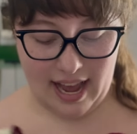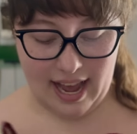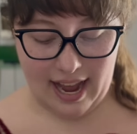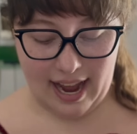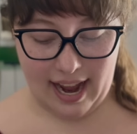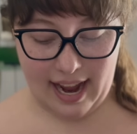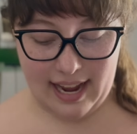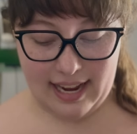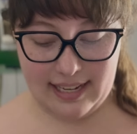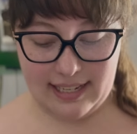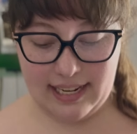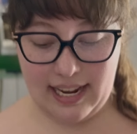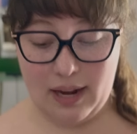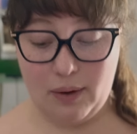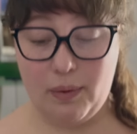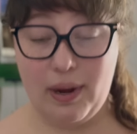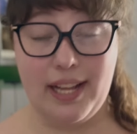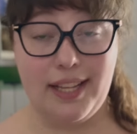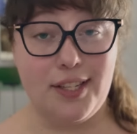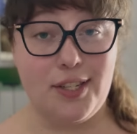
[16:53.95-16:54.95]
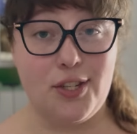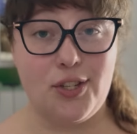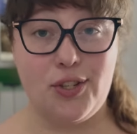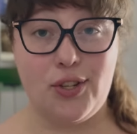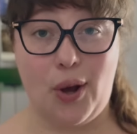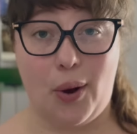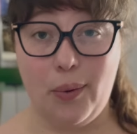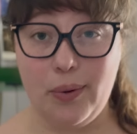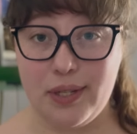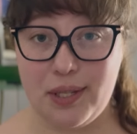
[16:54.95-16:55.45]
And it went
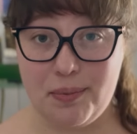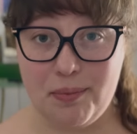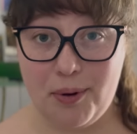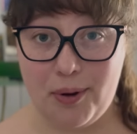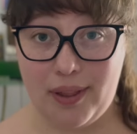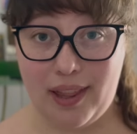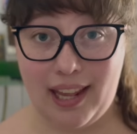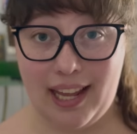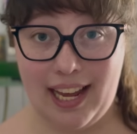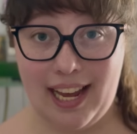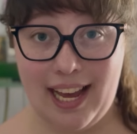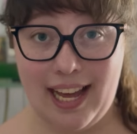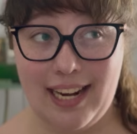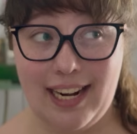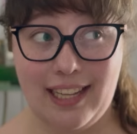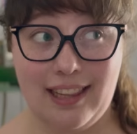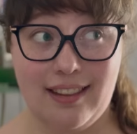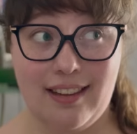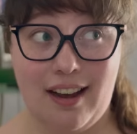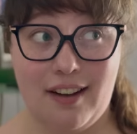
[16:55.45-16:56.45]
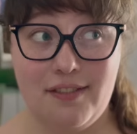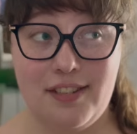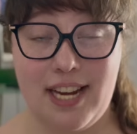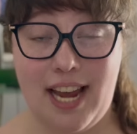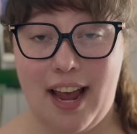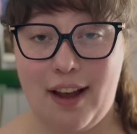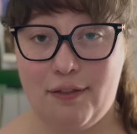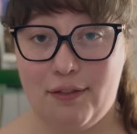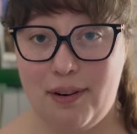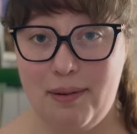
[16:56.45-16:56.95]
so smoothly, and I loved
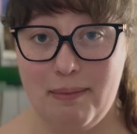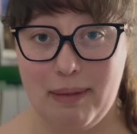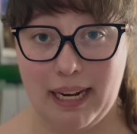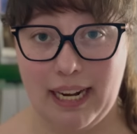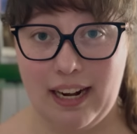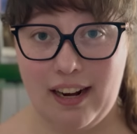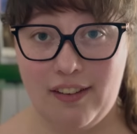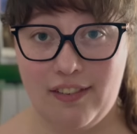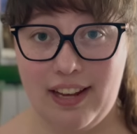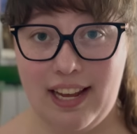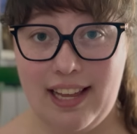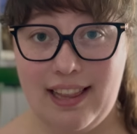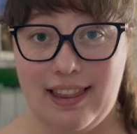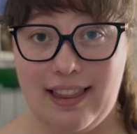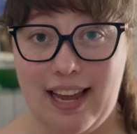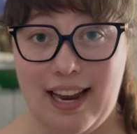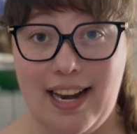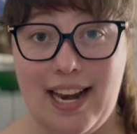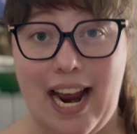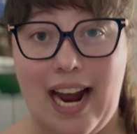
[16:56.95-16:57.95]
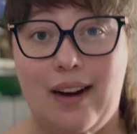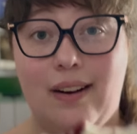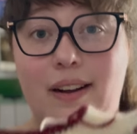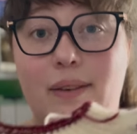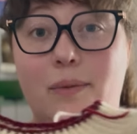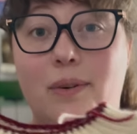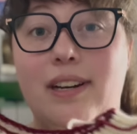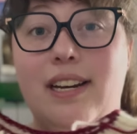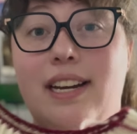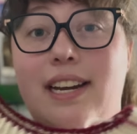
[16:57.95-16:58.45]
every minute of it, that now I
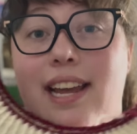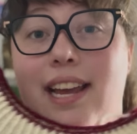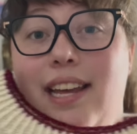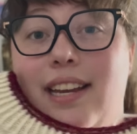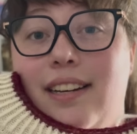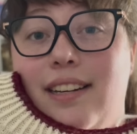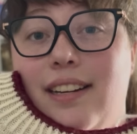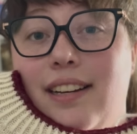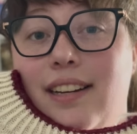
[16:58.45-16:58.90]
want to knit